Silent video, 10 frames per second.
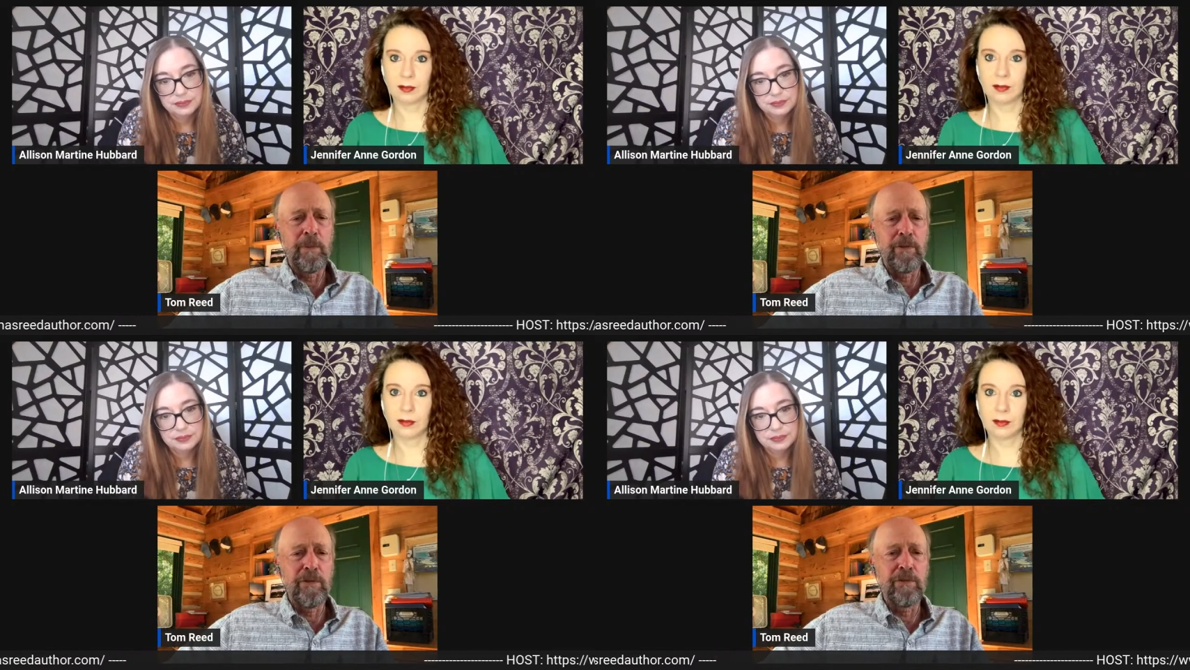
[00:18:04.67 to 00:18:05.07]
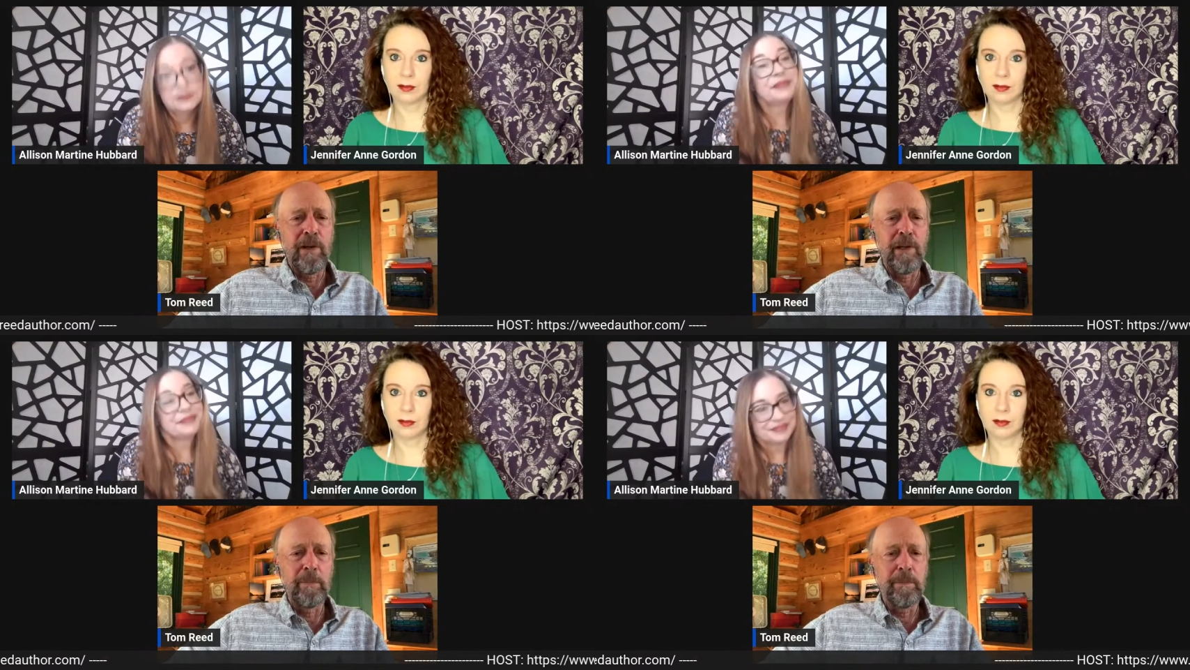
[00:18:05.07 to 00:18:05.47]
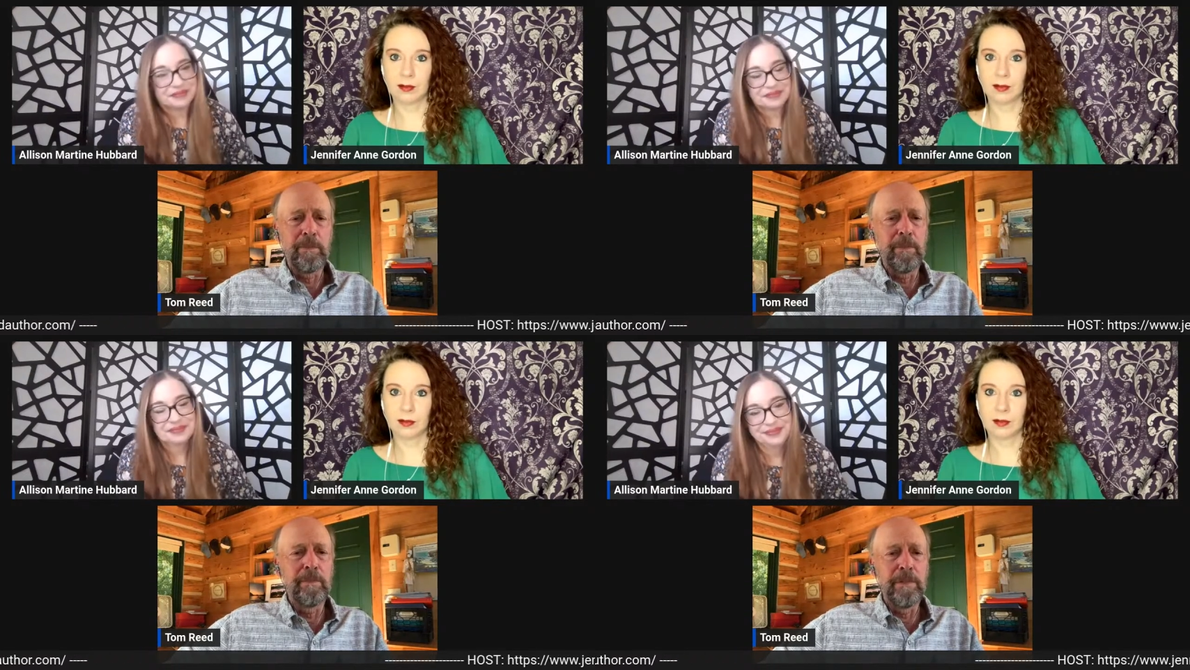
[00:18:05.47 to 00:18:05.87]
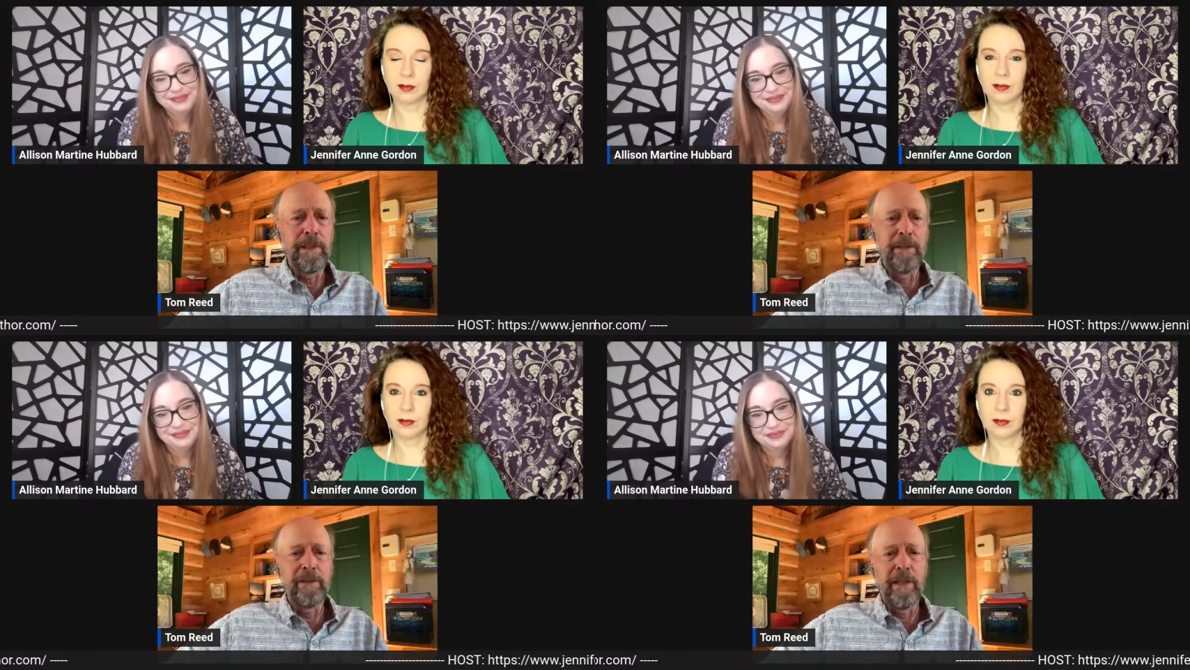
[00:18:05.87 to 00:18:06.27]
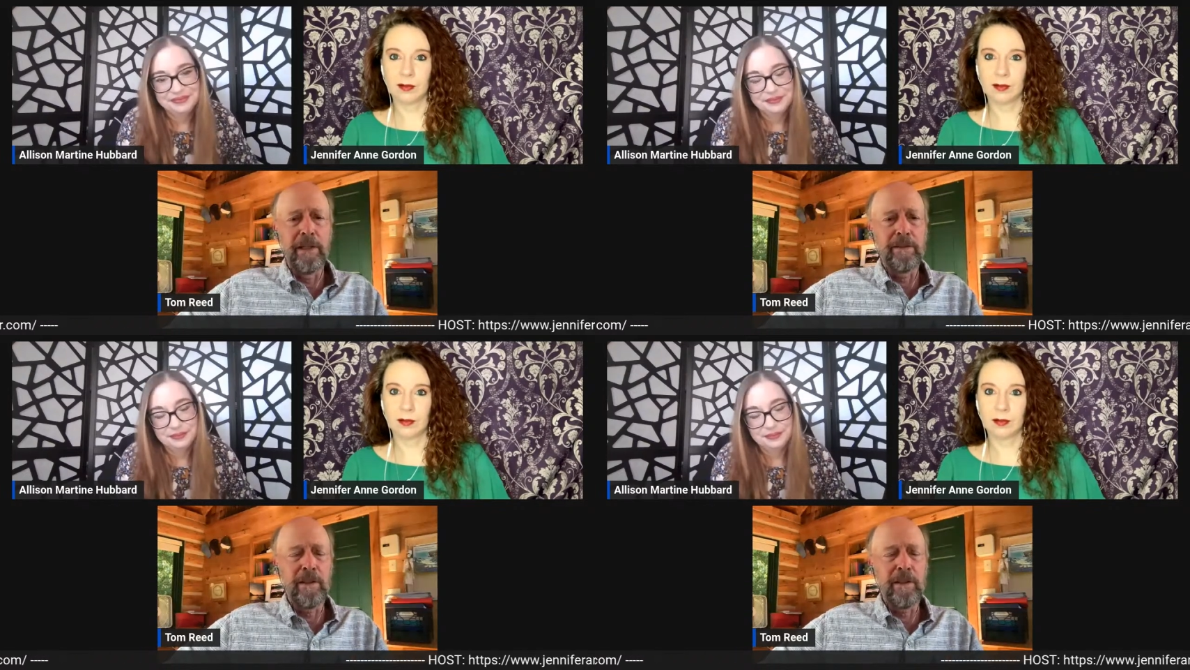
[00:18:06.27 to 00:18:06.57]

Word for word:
Speaker 1: amounts of time in yeah